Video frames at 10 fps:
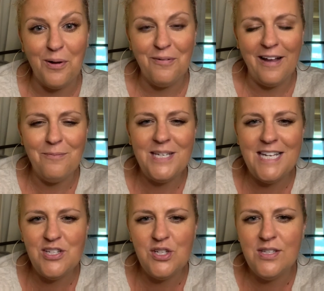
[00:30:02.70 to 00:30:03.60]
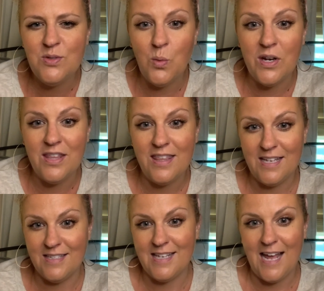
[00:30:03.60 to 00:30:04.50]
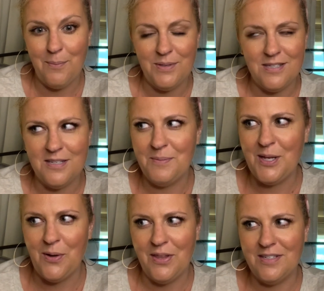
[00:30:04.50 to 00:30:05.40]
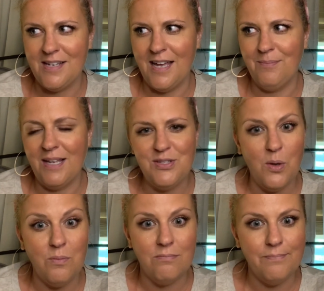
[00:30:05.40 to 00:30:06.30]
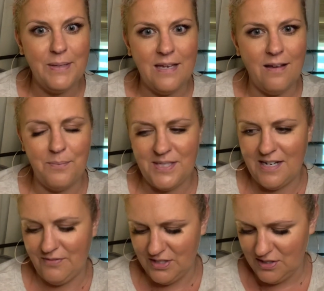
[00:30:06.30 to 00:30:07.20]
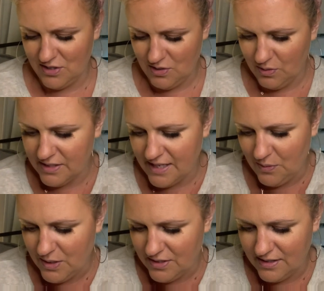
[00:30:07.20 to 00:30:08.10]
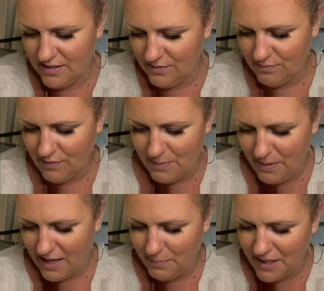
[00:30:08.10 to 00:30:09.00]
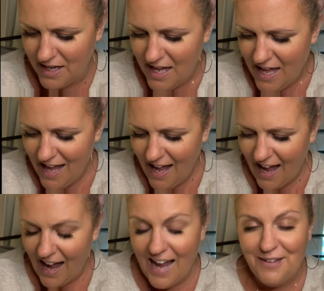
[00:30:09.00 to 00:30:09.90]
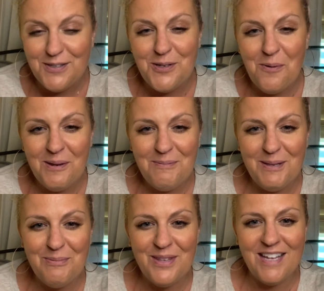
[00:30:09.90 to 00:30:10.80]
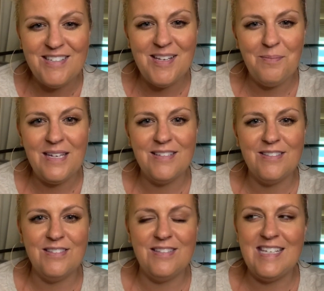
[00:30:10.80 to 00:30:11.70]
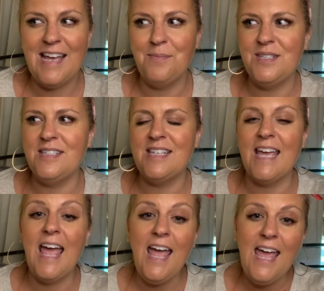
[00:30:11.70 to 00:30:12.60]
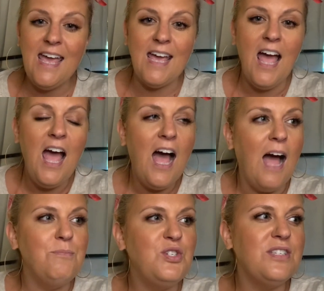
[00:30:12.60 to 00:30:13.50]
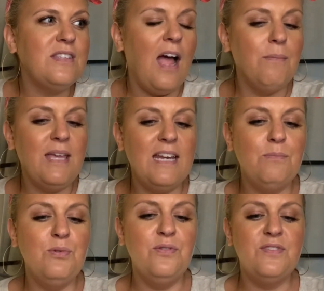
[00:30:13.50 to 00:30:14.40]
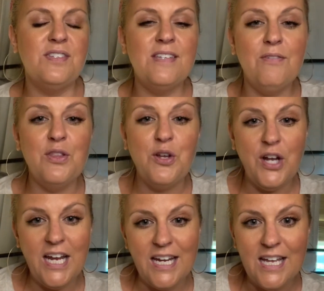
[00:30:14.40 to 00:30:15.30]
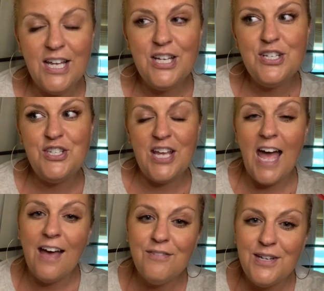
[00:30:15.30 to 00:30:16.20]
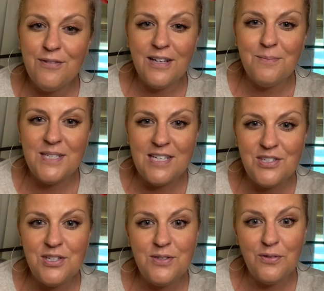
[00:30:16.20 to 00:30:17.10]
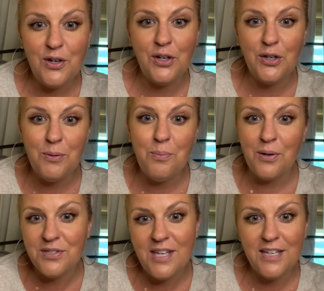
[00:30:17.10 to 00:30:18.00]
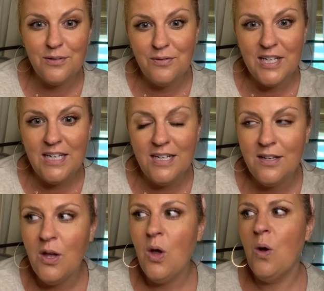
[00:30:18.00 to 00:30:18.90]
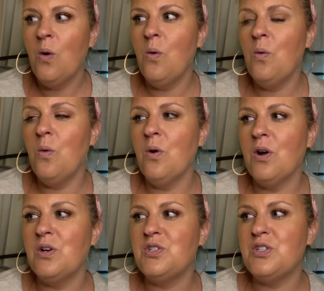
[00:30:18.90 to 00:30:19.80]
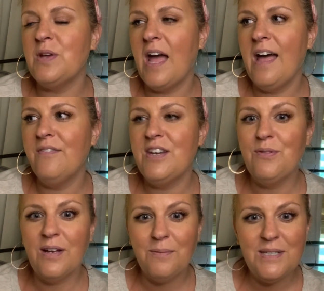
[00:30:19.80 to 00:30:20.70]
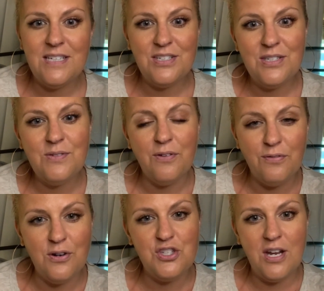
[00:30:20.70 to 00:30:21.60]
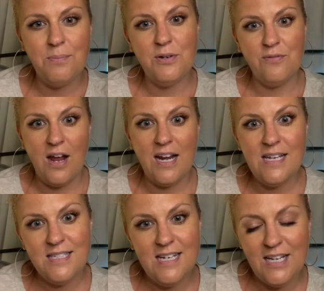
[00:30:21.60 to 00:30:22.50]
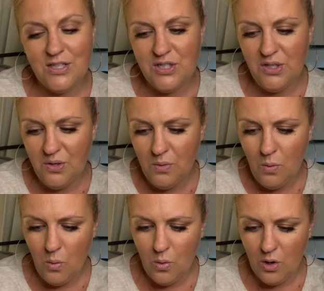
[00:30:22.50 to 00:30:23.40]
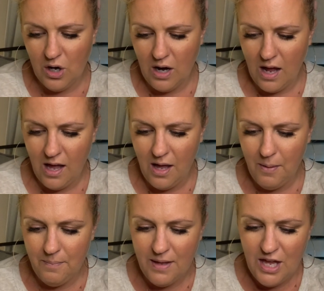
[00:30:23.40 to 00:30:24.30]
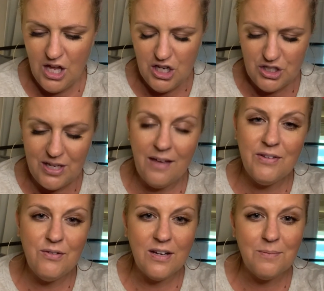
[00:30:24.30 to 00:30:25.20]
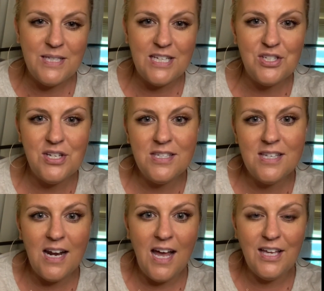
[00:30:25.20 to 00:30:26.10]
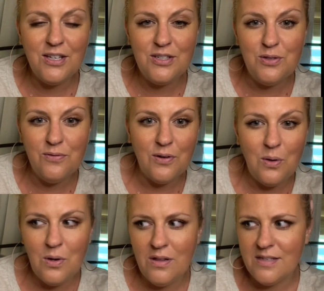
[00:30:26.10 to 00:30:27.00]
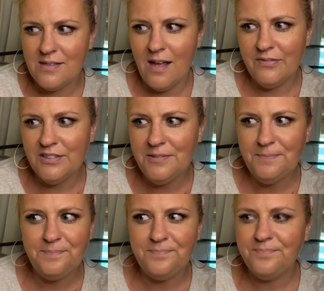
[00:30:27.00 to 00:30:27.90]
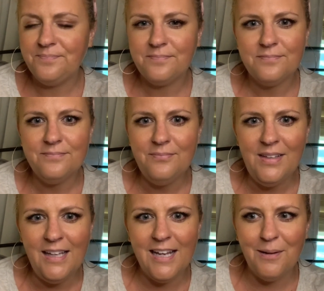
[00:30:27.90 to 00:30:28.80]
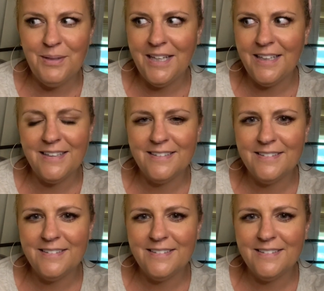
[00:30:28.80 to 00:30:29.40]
recommendations, one of the things that happens to me all the time, and don't be upset if this is you, because I always, write back, but I have so many people that send me DMs and say, hey, I'm getting moved to 7th grade. Do you have any recommendations for good books I could read? Or do you have any recommendations for first chapter Fridays that I could do? Or do you have any recommendations that I could do for a whole class novel? And I'm like,